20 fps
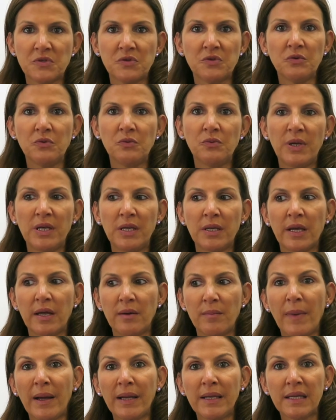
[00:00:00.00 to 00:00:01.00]
So when
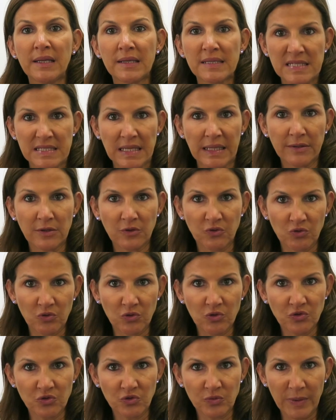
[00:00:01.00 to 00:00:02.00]
Germania decided to
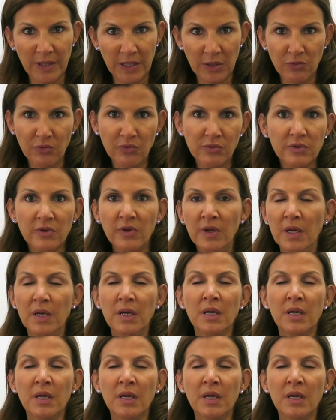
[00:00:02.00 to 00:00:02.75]
go to Beirut,